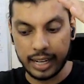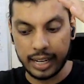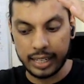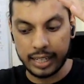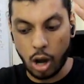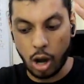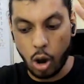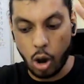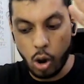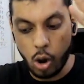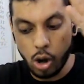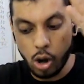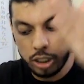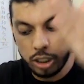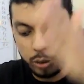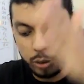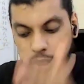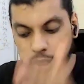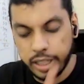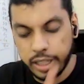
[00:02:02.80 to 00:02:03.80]
sat all
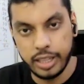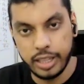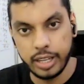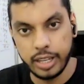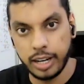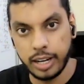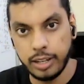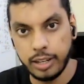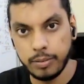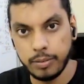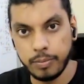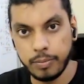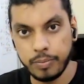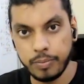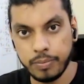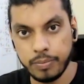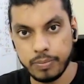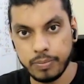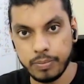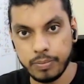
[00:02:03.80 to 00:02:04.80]
the way till the end.
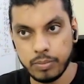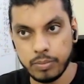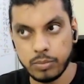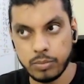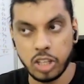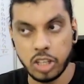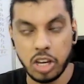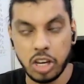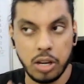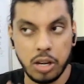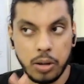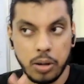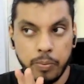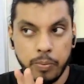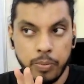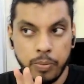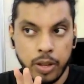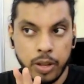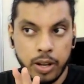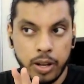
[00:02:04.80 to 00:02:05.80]
Say
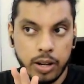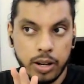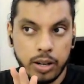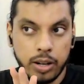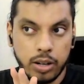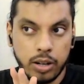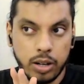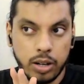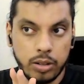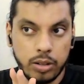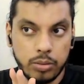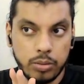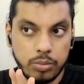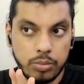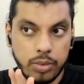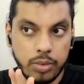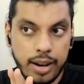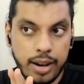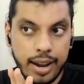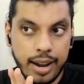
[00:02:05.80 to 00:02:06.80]

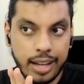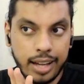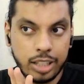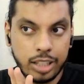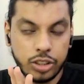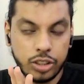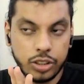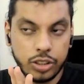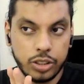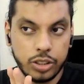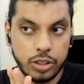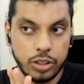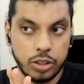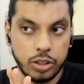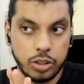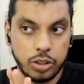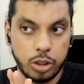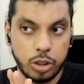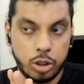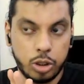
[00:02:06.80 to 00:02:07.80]
last
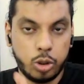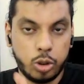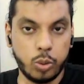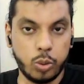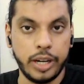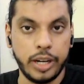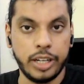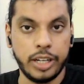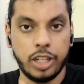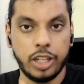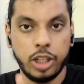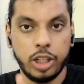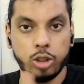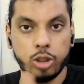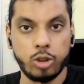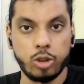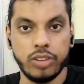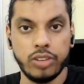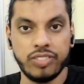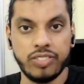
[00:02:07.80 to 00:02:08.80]
20 to
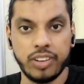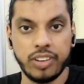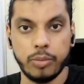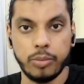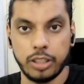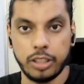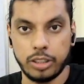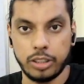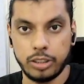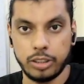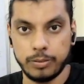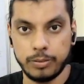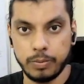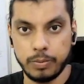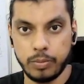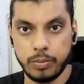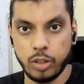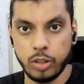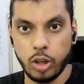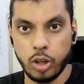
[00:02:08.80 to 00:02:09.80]
25 minutes,
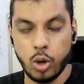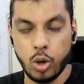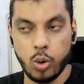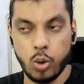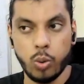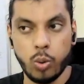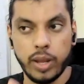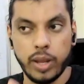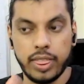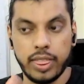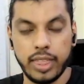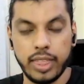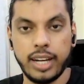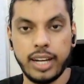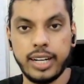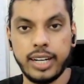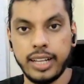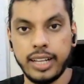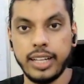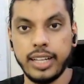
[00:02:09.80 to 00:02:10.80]
who were there
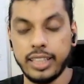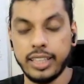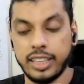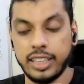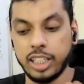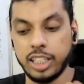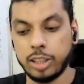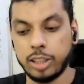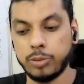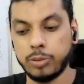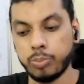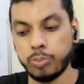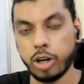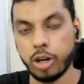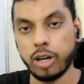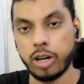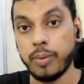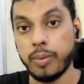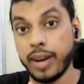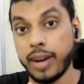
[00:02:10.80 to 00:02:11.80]
till this point
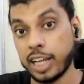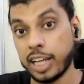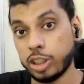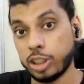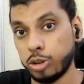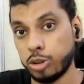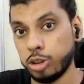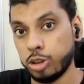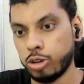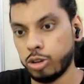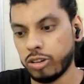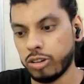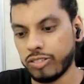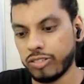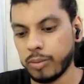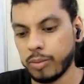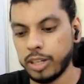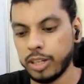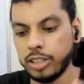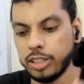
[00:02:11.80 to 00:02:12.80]
in time, last 20 to
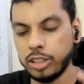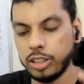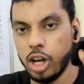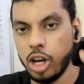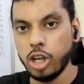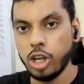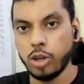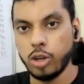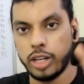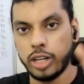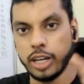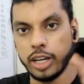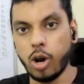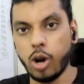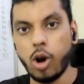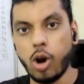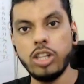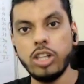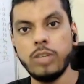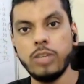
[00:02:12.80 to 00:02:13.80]
25 minutes. You take
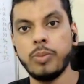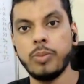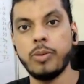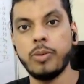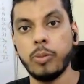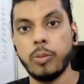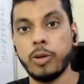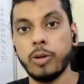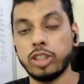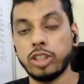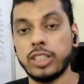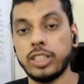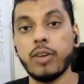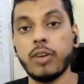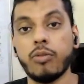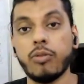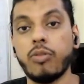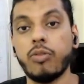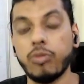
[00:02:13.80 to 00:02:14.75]
all the people, because they're